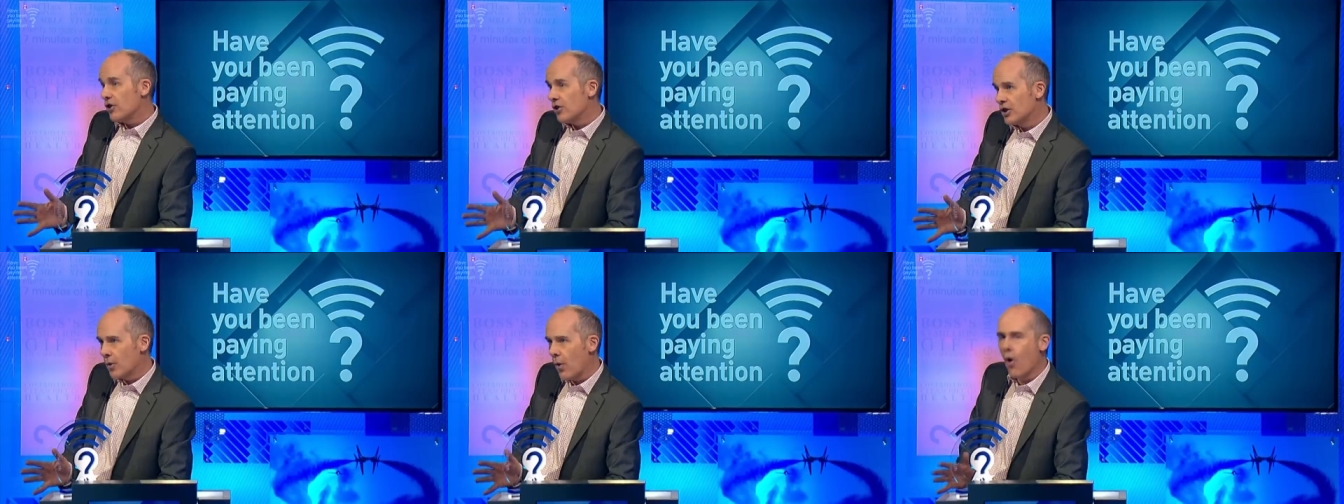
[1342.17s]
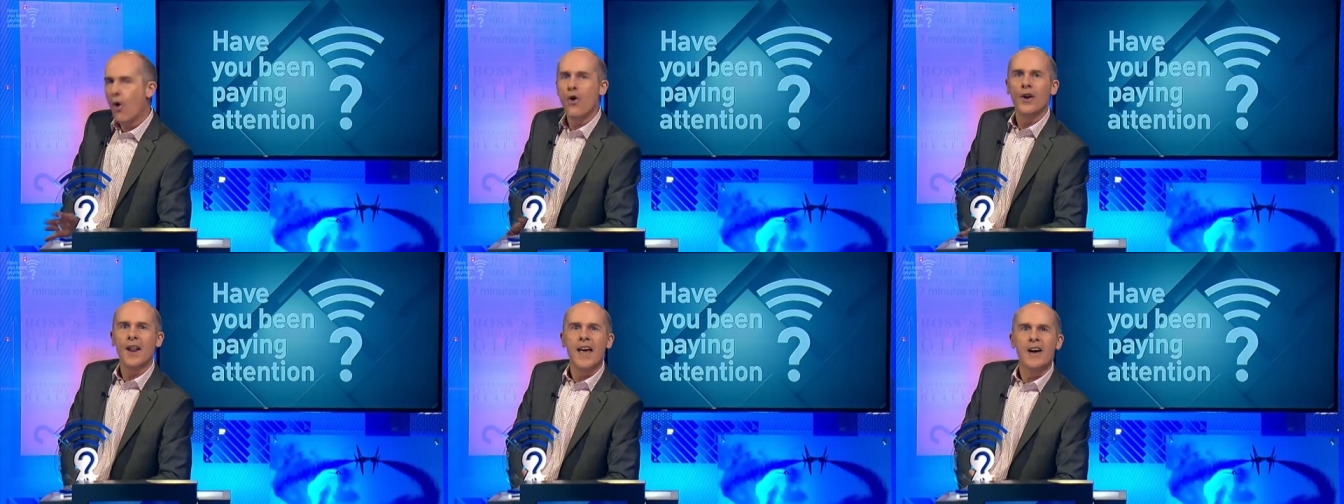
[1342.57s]
you to
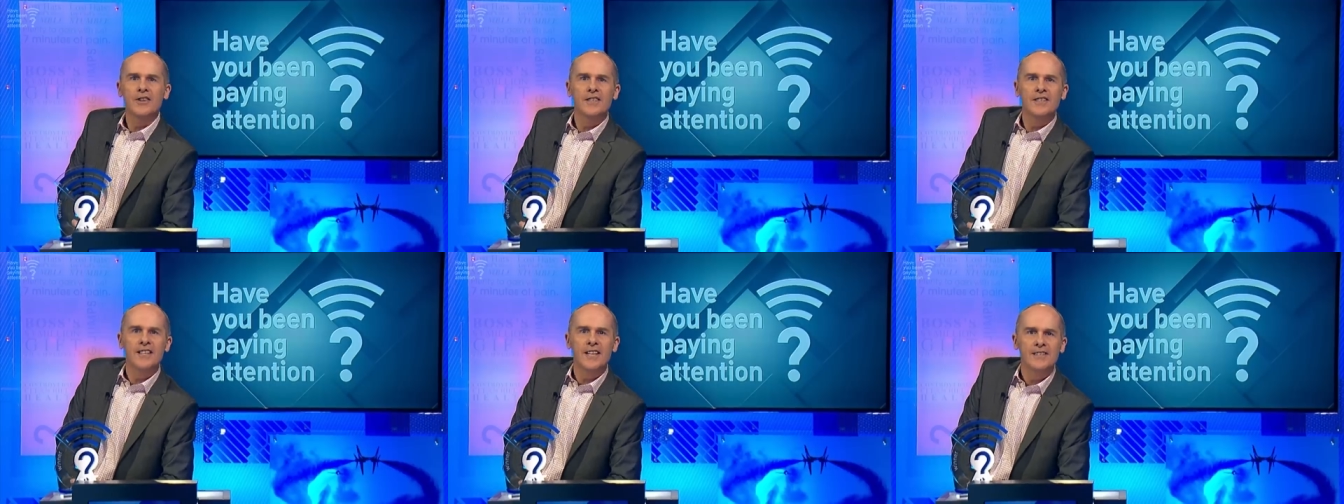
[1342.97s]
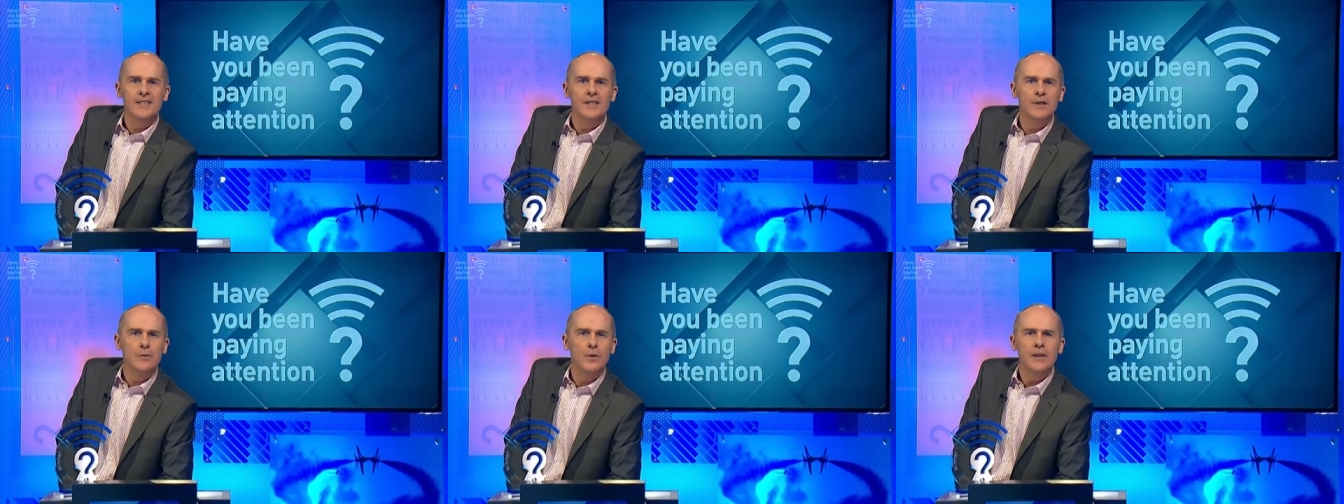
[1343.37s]
all our
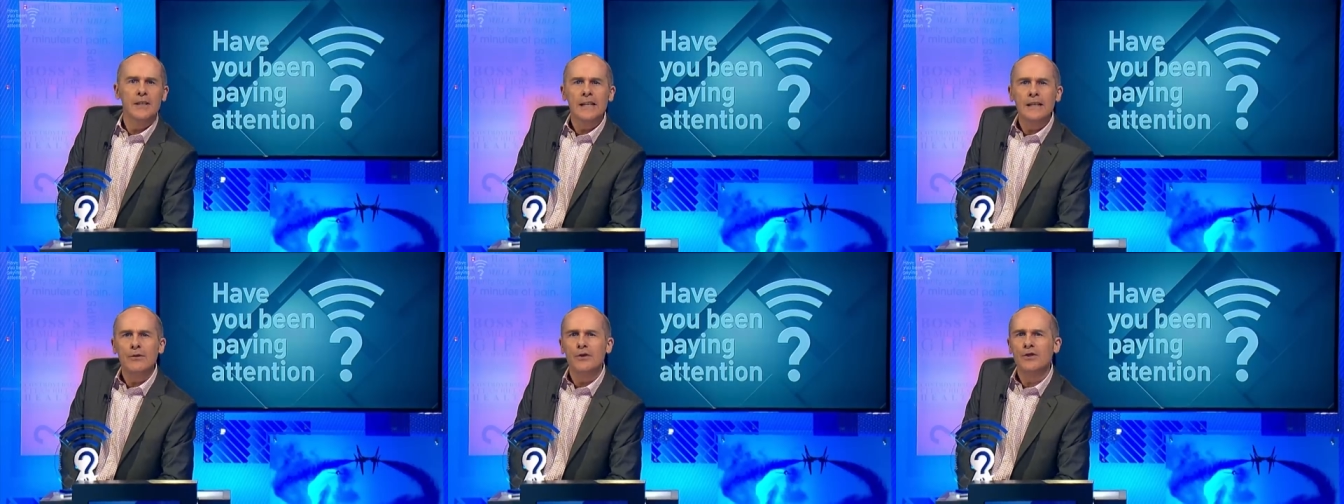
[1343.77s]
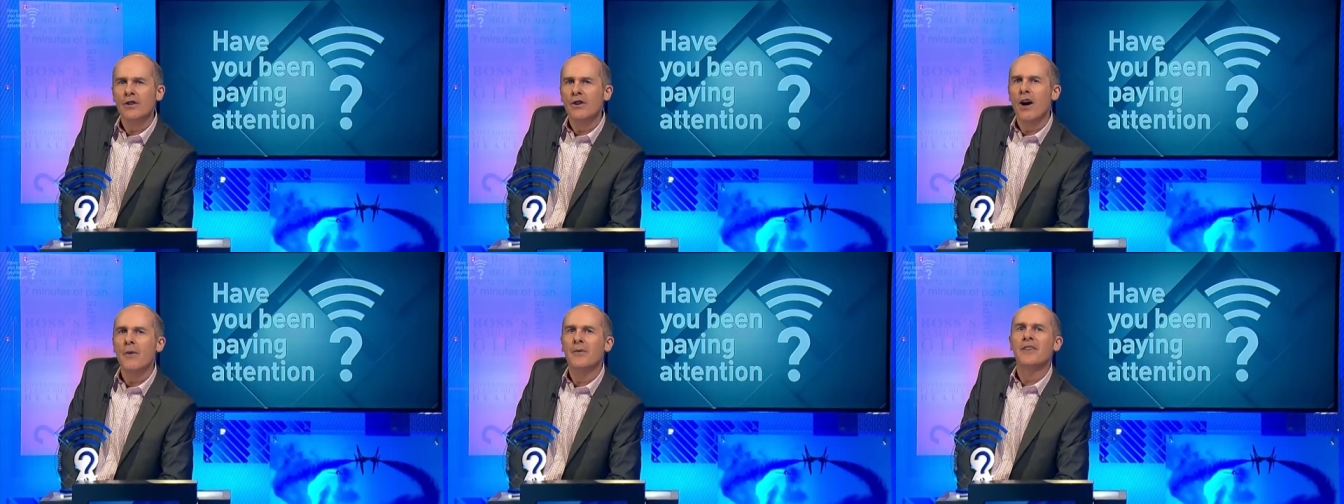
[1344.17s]
contestants. We'll leave you
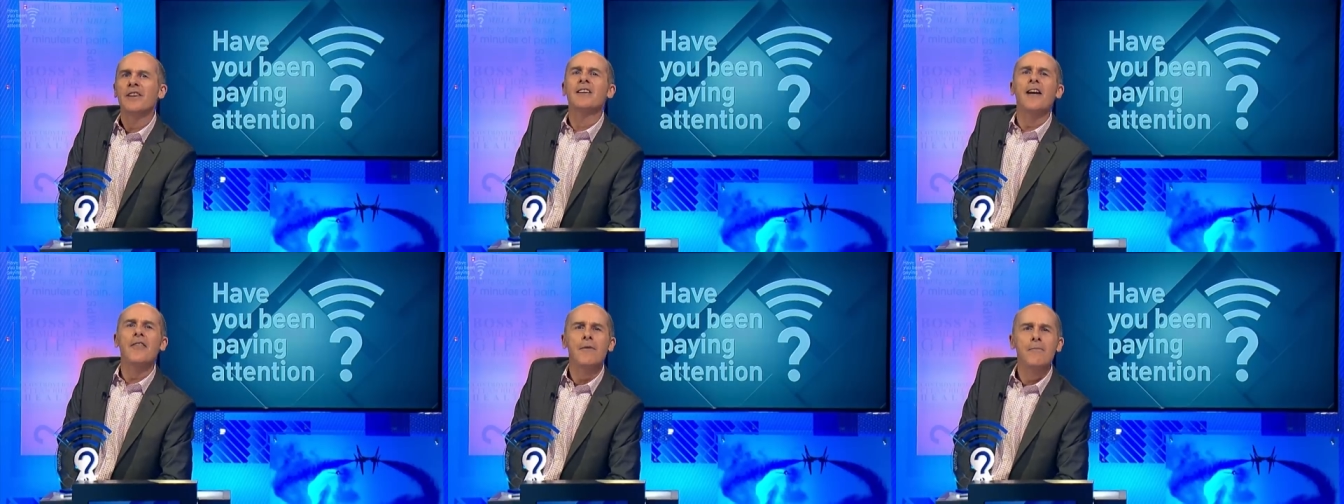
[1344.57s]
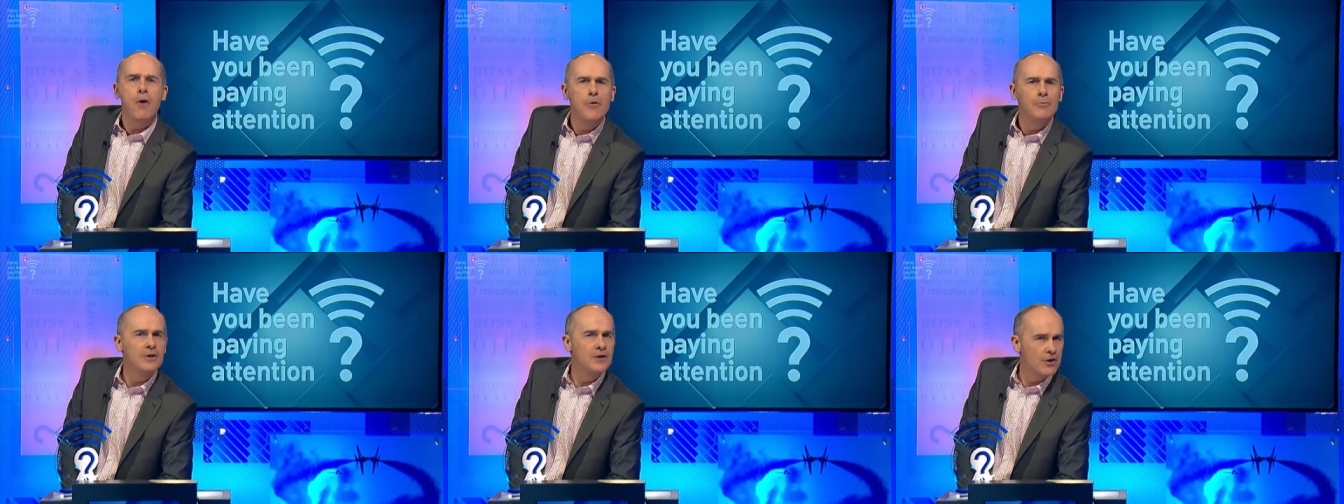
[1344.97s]
tonight with another
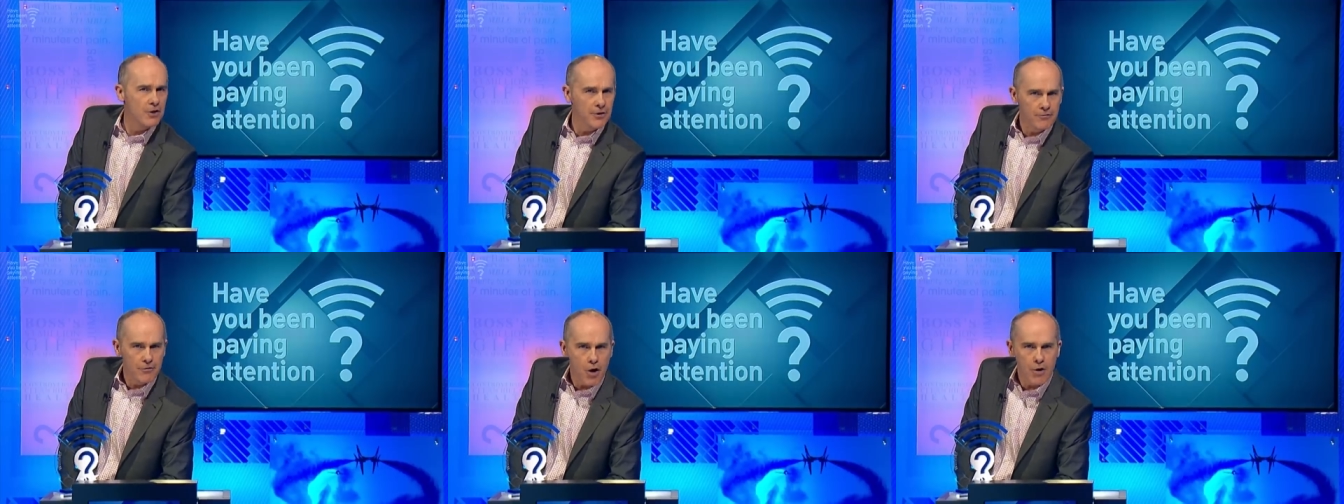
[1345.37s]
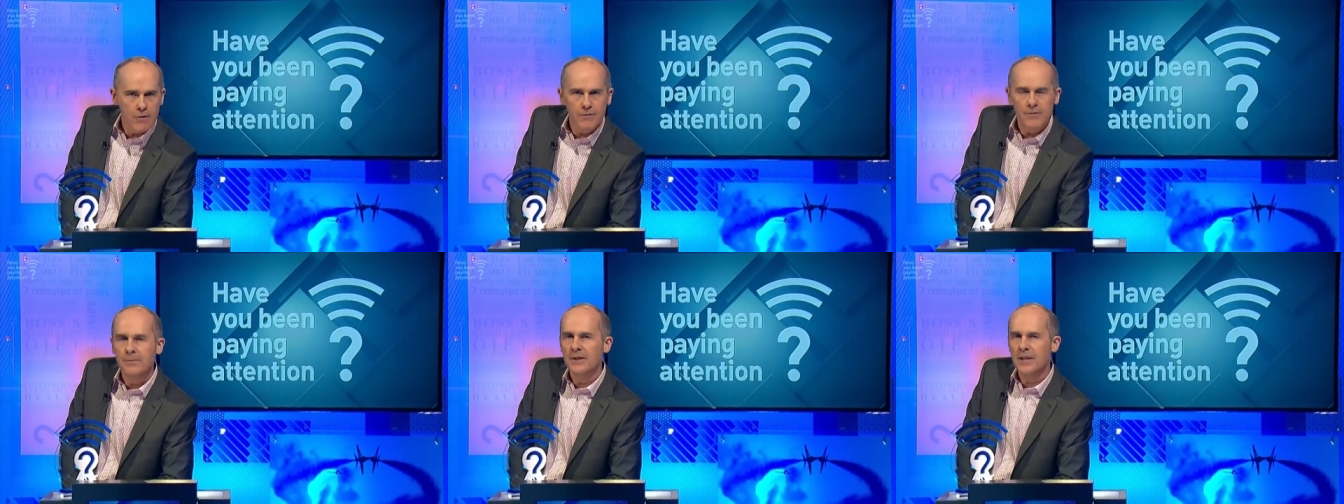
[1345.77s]
moment gone wrong
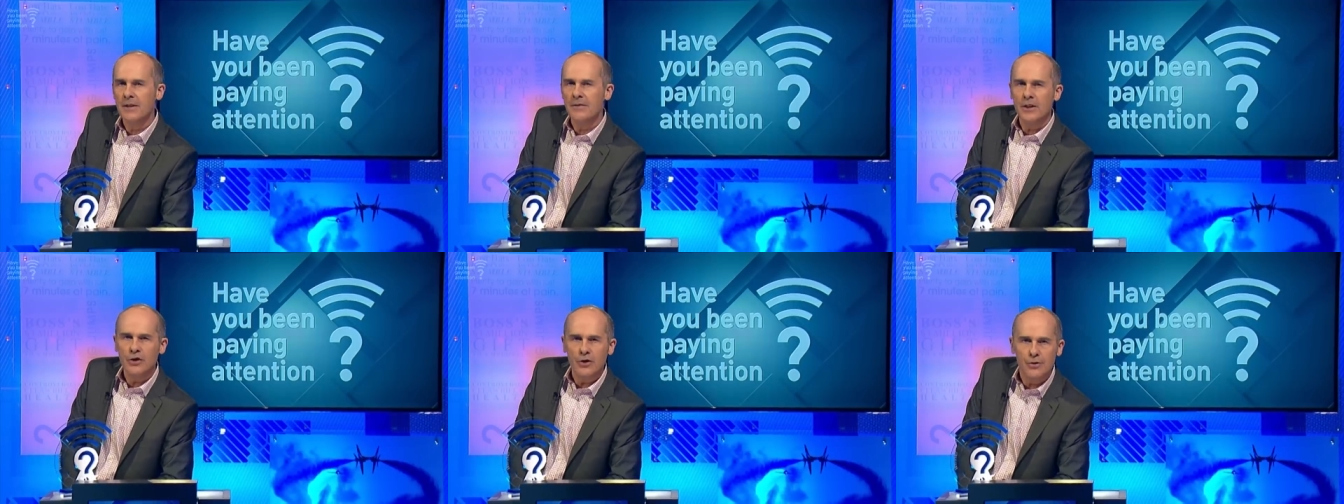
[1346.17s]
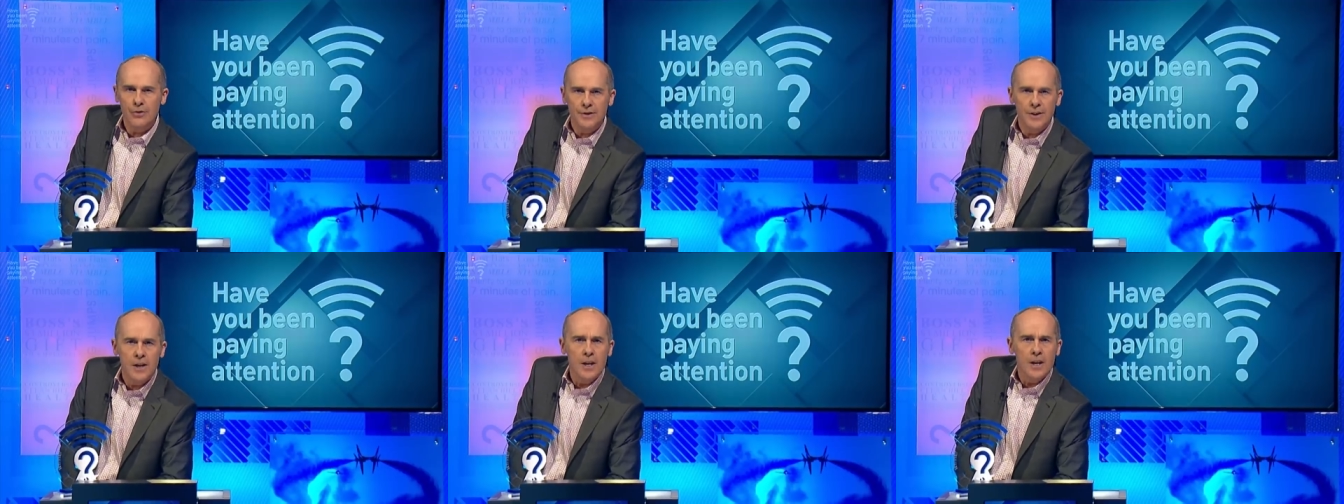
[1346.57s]
from TV
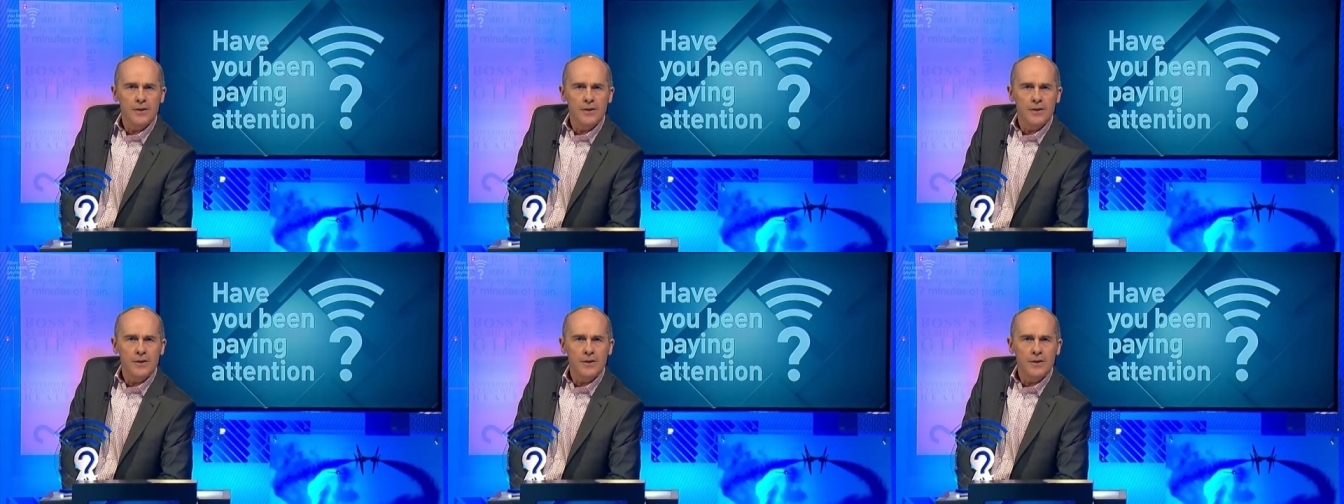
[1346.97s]
News.